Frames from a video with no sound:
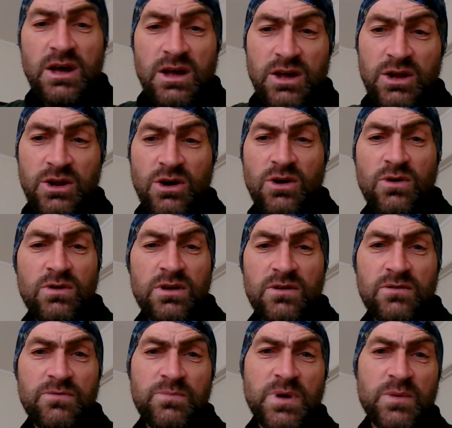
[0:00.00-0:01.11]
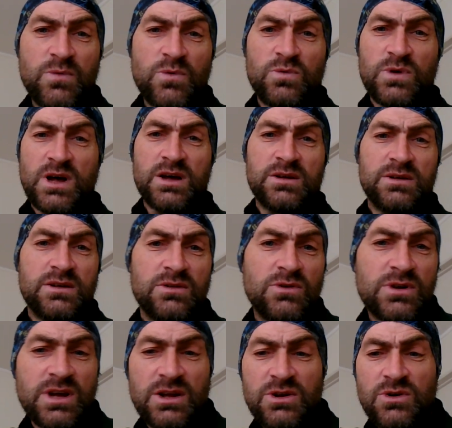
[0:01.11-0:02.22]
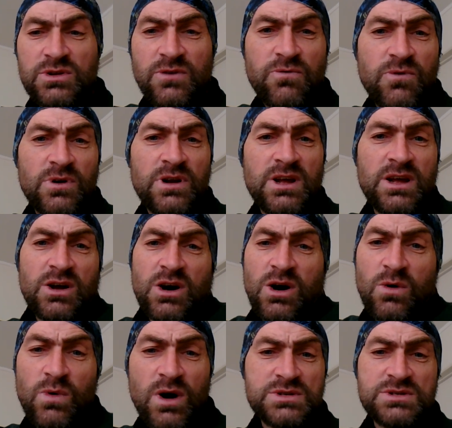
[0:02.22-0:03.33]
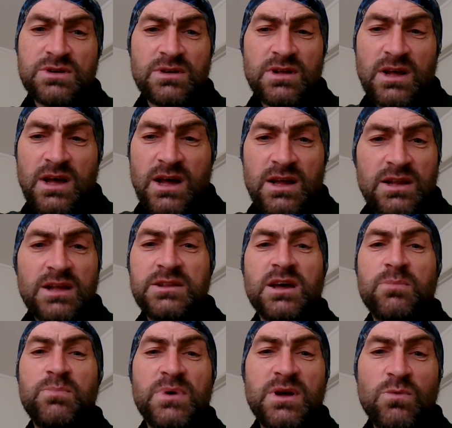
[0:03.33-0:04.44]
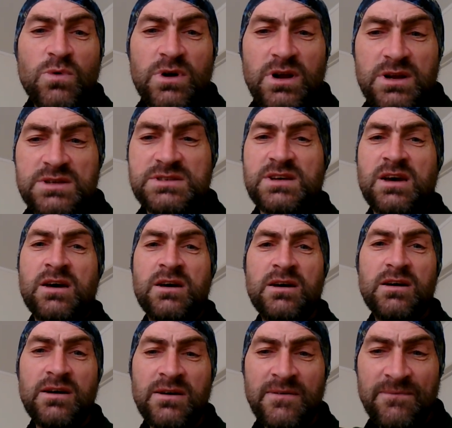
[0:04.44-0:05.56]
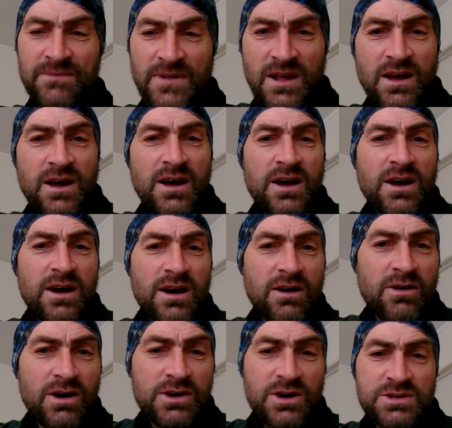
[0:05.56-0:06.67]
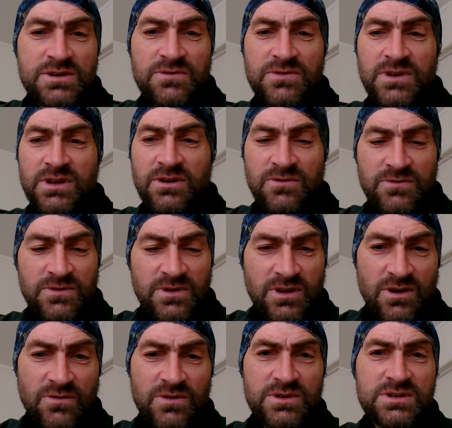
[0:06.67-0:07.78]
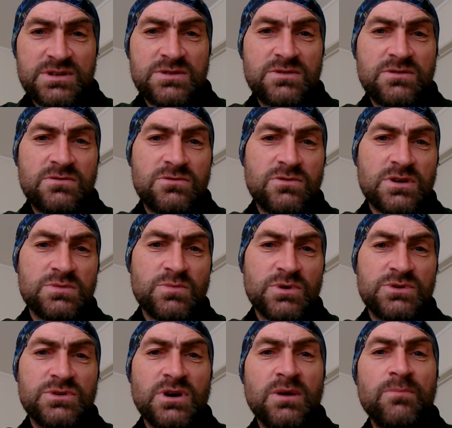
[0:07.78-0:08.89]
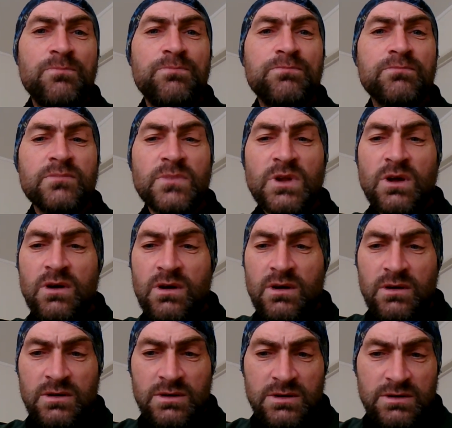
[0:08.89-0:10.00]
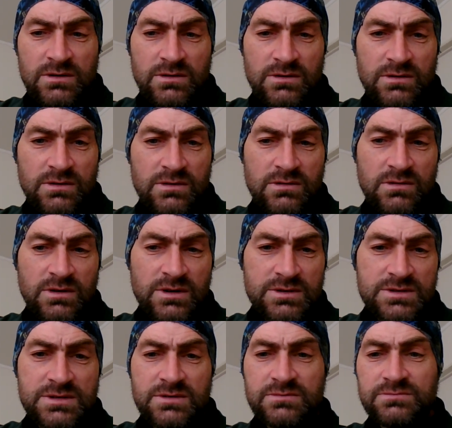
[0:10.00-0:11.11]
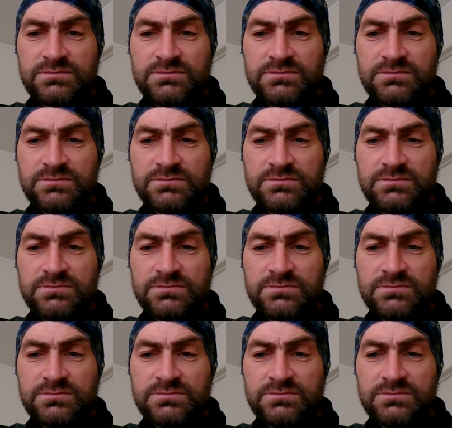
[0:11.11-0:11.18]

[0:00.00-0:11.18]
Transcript: and if people look at you differently, oh, well, let that be what it is. All right, guys, I think I've overstretched my time. All right.